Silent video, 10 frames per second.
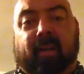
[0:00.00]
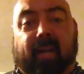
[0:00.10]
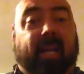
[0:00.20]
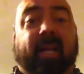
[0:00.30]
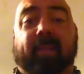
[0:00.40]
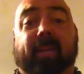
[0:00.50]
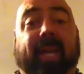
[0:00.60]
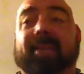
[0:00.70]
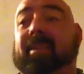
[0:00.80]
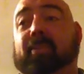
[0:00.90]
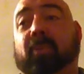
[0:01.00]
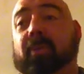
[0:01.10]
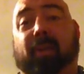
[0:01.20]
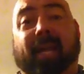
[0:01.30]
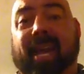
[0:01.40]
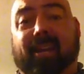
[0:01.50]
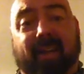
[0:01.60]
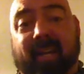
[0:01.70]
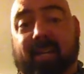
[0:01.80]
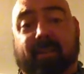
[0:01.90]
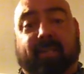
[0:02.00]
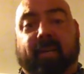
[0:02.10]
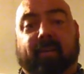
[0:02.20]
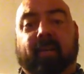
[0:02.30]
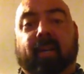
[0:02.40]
And I've been at this sport for like 8 or 9 years now.